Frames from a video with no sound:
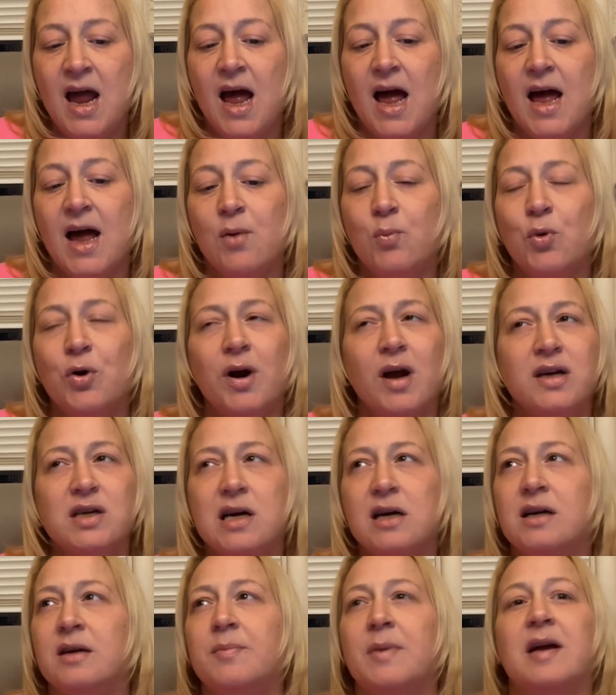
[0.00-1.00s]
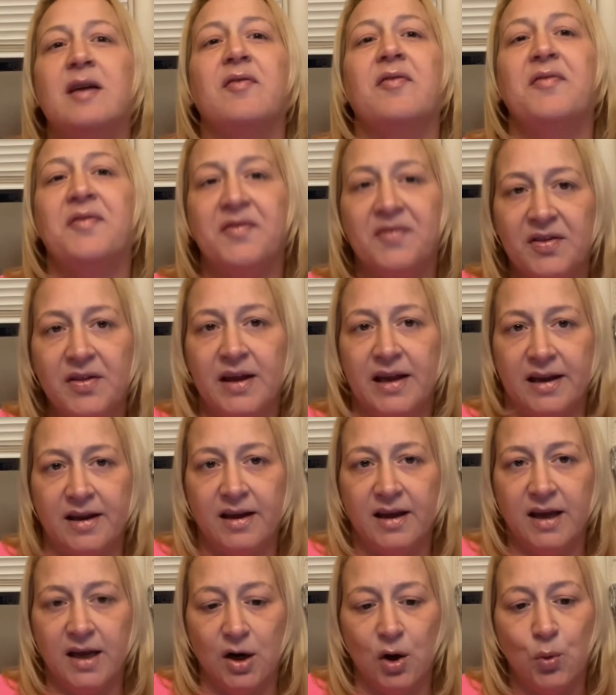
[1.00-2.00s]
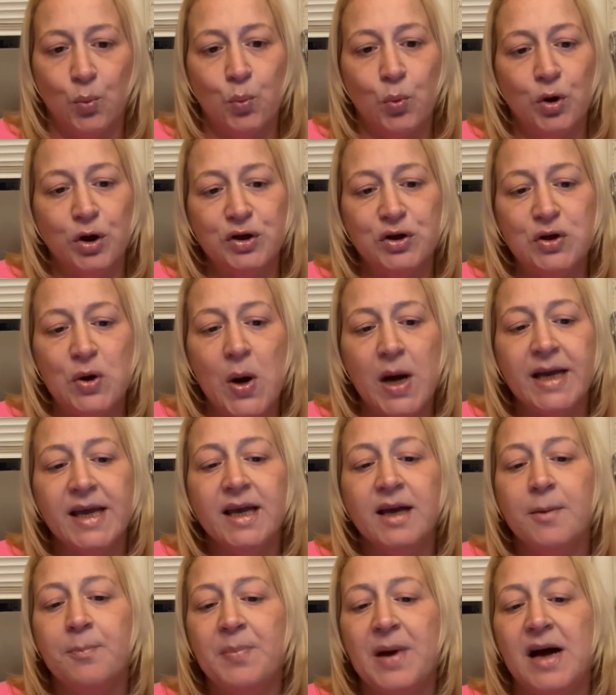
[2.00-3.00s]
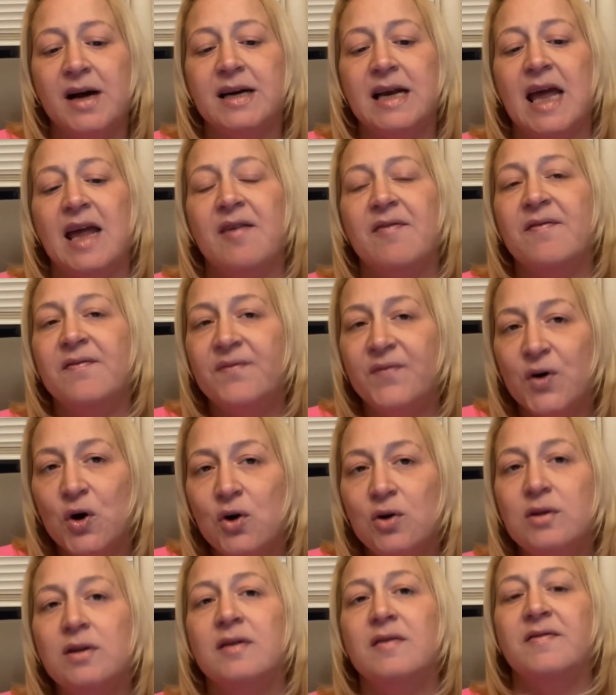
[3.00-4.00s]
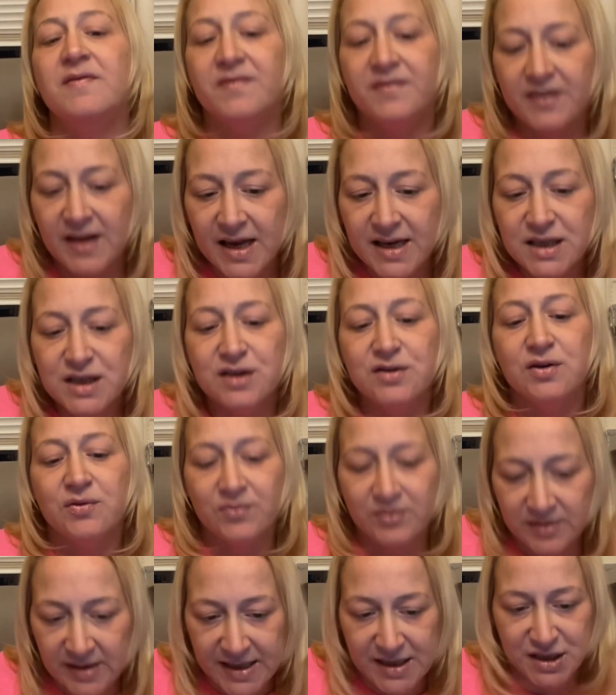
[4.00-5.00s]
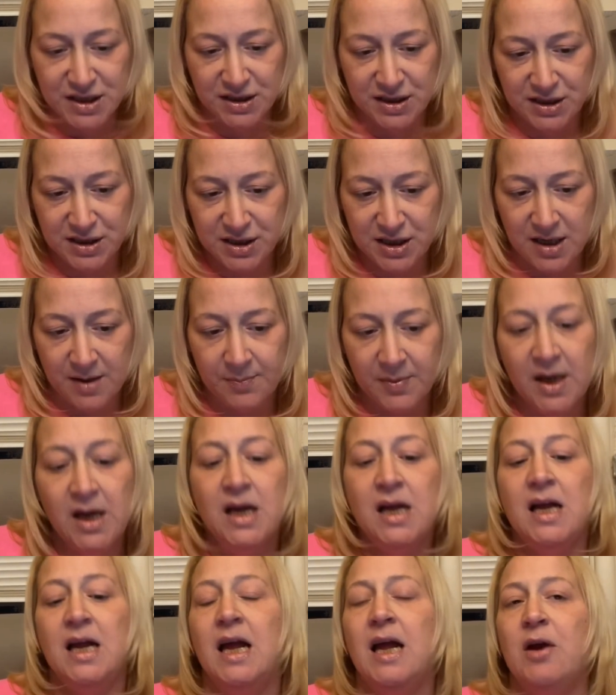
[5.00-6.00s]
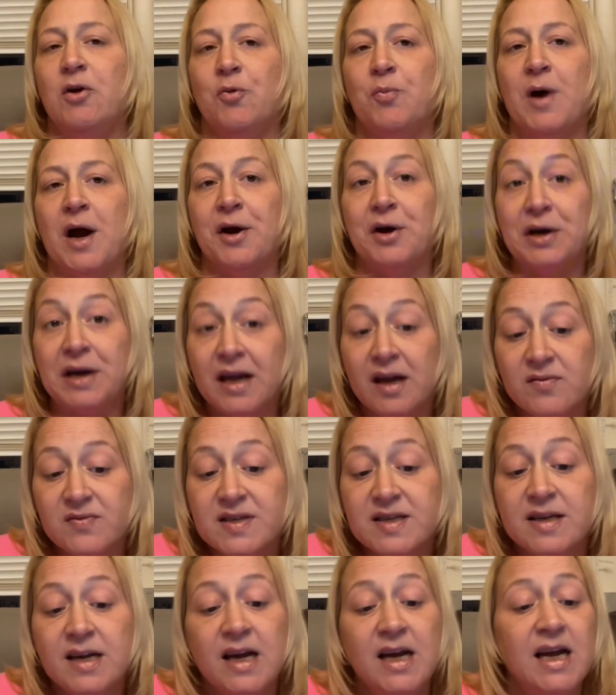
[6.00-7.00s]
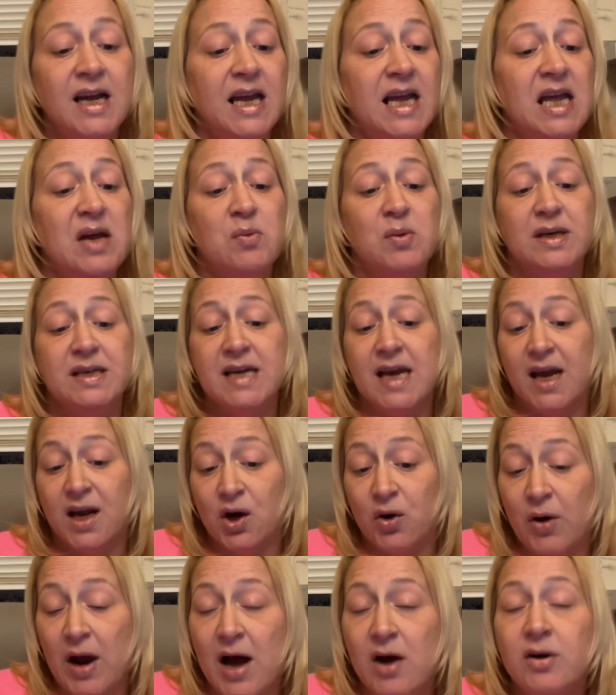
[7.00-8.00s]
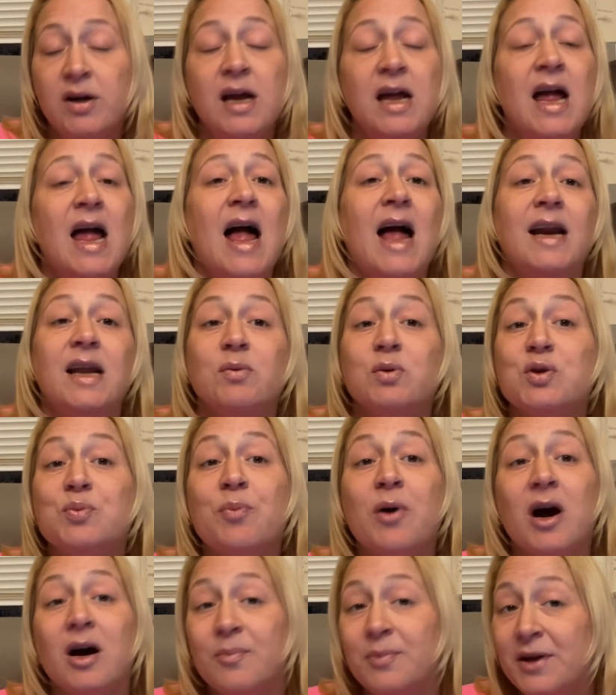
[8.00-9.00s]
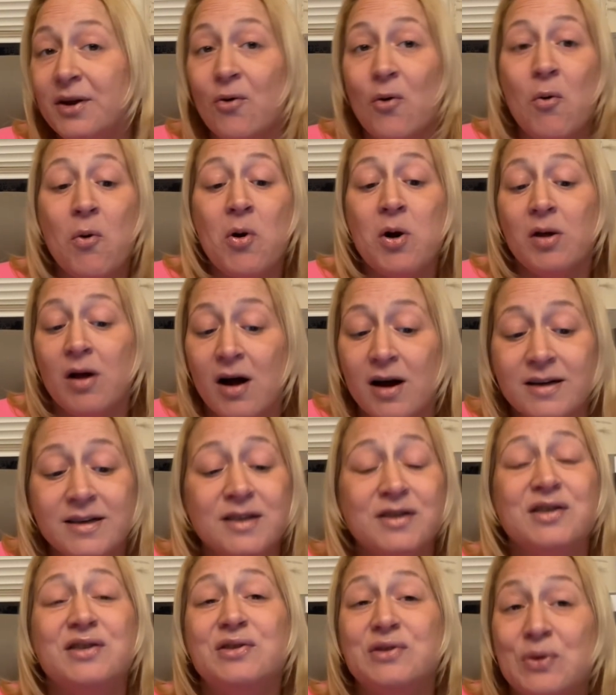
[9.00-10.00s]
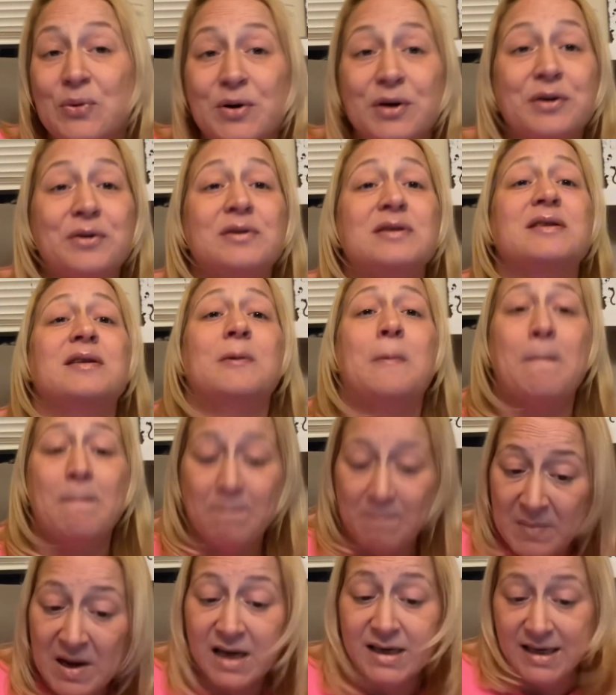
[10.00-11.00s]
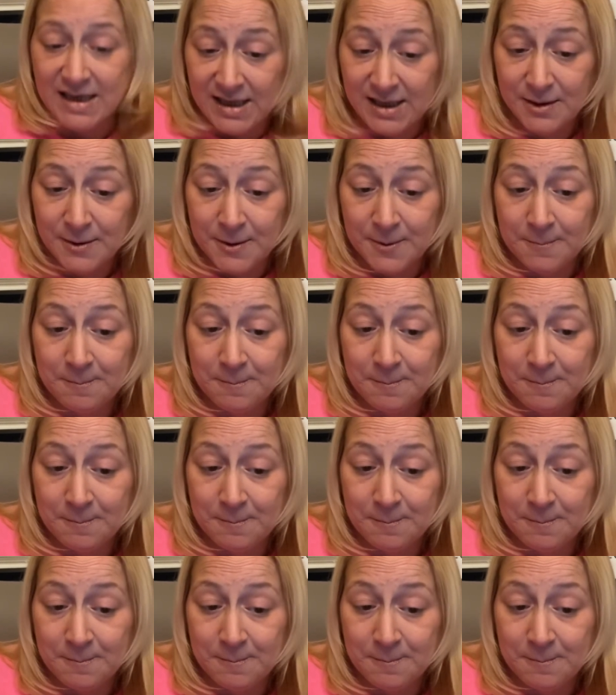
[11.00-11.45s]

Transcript: And we're not talking about a fling here. We're talking about a full-fledged relationship. He would buy her gifts. He would take her out. And it was probably all on his daughter's money.